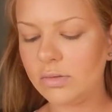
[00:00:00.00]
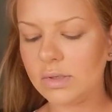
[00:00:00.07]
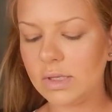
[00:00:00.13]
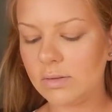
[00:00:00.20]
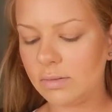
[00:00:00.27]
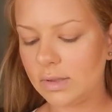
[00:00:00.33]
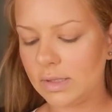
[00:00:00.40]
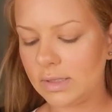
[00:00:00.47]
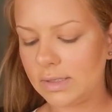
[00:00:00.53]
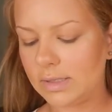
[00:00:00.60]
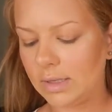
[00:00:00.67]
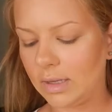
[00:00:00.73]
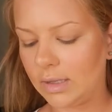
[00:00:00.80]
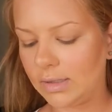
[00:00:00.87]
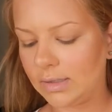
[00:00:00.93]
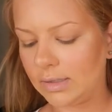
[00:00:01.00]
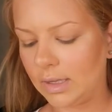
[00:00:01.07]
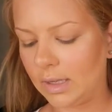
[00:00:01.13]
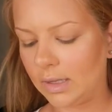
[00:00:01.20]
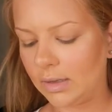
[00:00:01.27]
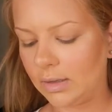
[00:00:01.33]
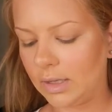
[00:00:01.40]
See what this does?
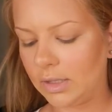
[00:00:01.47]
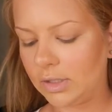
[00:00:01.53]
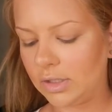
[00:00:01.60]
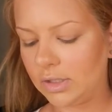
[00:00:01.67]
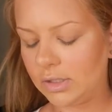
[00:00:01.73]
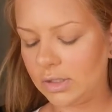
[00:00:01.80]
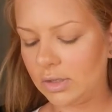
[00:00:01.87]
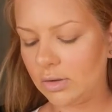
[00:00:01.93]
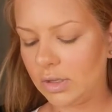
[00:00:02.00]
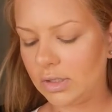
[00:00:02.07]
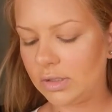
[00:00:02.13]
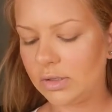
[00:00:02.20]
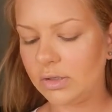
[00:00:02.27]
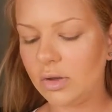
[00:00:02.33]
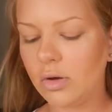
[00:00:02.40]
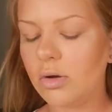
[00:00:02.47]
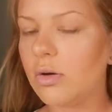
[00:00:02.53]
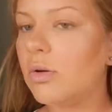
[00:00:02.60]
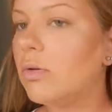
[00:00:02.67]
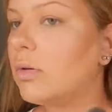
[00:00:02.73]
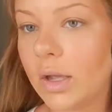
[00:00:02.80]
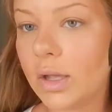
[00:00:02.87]
Like, it's
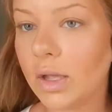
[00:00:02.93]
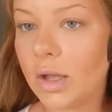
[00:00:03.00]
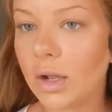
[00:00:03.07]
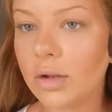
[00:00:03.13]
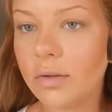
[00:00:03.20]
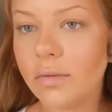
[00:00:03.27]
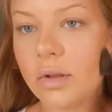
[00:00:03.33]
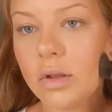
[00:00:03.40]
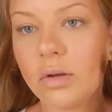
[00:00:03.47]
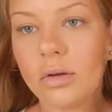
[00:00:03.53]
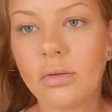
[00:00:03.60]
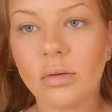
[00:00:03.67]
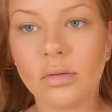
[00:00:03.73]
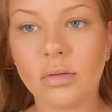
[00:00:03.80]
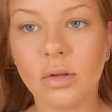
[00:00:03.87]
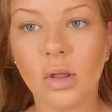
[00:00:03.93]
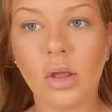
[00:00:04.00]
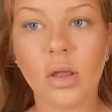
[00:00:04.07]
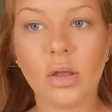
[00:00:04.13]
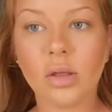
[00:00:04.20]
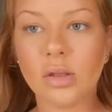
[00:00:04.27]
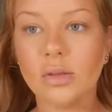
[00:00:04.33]
so I don't even know.
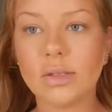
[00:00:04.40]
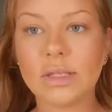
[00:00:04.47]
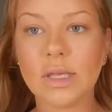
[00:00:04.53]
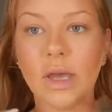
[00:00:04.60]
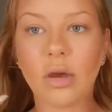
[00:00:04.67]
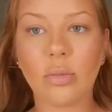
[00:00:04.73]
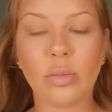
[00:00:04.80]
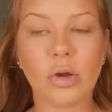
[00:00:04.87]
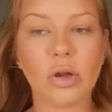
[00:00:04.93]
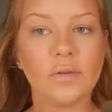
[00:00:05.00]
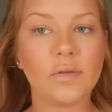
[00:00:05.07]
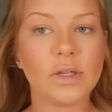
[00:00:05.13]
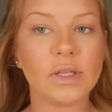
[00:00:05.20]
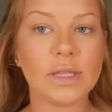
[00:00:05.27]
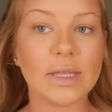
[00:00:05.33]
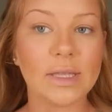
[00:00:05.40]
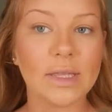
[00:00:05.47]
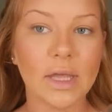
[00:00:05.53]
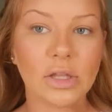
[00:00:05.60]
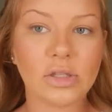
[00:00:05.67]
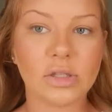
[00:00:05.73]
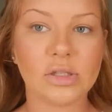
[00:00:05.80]
You see how perfectly
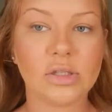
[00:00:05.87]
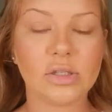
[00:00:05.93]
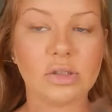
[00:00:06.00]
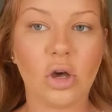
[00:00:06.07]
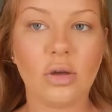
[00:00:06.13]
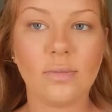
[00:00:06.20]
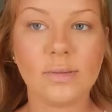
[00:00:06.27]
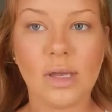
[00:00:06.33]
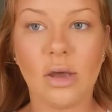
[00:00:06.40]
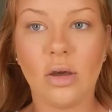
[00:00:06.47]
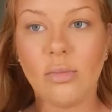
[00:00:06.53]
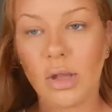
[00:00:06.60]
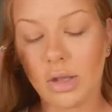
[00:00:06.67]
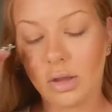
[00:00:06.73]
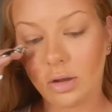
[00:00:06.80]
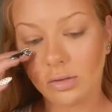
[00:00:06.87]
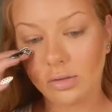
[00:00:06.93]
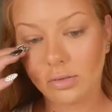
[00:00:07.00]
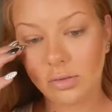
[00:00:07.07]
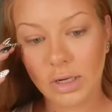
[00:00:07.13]
that just sculpts out my contour?